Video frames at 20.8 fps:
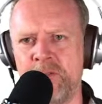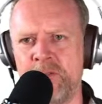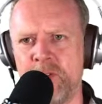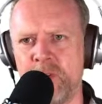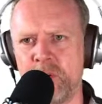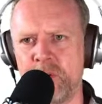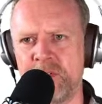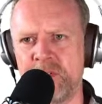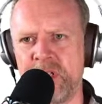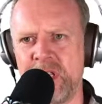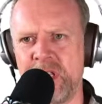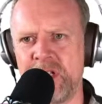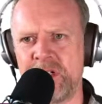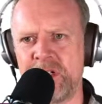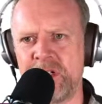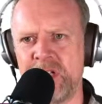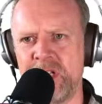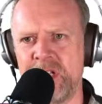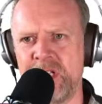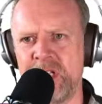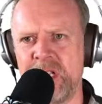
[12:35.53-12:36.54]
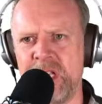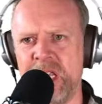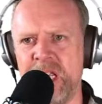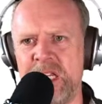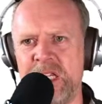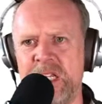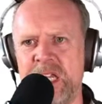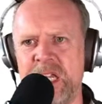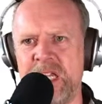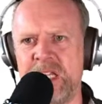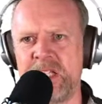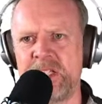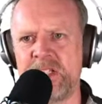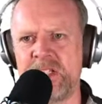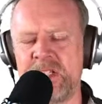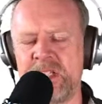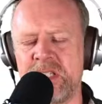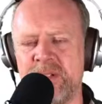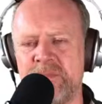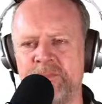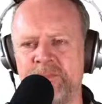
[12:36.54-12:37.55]
/
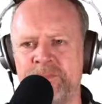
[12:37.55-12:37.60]
index.